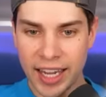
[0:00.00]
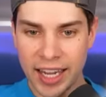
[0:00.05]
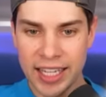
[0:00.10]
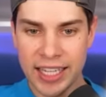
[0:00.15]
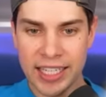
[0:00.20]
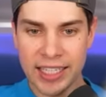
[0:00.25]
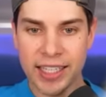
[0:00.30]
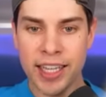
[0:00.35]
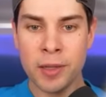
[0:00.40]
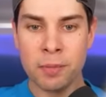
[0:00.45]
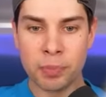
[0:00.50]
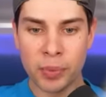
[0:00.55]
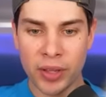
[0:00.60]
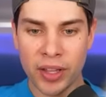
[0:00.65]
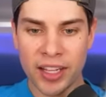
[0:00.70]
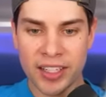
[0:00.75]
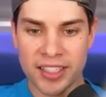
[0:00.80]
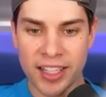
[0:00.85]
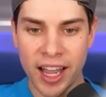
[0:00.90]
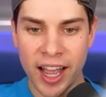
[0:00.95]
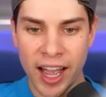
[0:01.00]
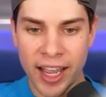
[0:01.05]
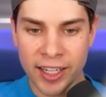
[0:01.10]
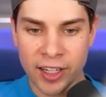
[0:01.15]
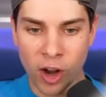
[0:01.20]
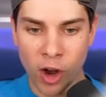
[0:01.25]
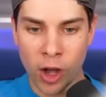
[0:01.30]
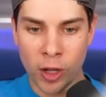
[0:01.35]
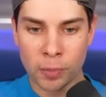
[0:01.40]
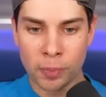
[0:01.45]
88 plus
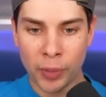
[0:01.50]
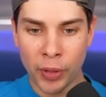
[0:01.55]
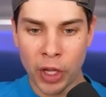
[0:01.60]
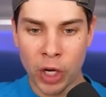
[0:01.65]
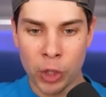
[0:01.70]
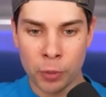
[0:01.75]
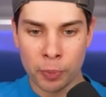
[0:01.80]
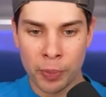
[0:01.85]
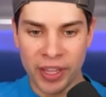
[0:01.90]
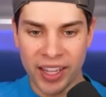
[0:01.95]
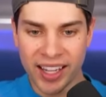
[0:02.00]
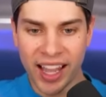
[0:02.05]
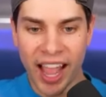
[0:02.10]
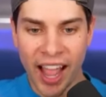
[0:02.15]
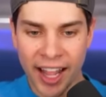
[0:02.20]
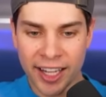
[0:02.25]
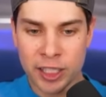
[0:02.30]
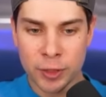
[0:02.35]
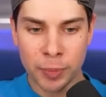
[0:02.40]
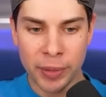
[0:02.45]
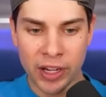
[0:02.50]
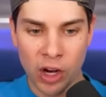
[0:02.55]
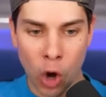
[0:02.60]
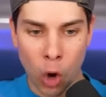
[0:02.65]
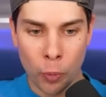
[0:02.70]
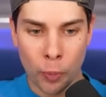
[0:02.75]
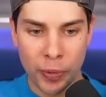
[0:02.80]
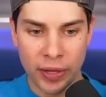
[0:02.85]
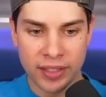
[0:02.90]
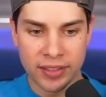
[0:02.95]
icon player pick has been
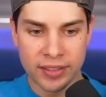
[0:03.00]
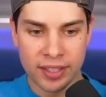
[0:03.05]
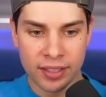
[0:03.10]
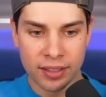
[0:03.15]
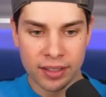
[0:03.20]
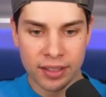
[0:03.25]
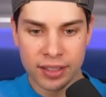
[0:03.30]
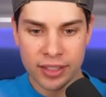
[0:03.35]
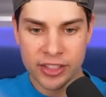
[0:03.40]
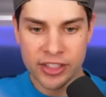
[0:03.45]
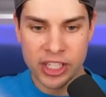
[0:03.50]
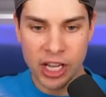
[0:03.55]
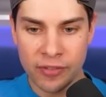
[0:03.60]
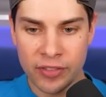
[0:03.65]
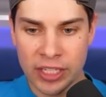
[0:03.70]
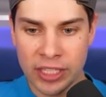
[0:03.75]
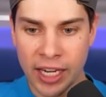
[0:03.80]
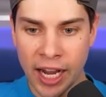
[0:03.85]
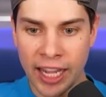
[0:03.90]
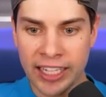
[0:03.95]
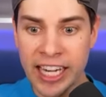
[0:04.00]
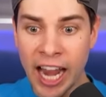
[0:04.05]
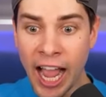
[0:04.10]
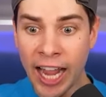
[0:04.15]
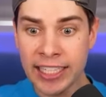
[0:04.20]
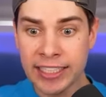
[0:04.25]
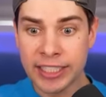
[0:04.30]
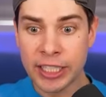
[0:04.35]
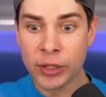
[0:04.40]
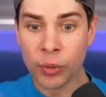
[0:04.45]
opened. 79,
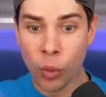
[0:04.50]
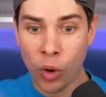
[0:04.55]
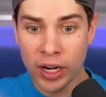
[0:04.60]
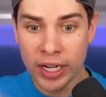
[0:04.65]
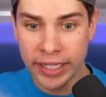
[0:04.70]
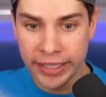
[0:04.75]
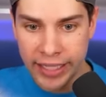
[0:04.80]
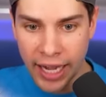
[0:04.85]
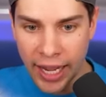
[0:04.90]
91, and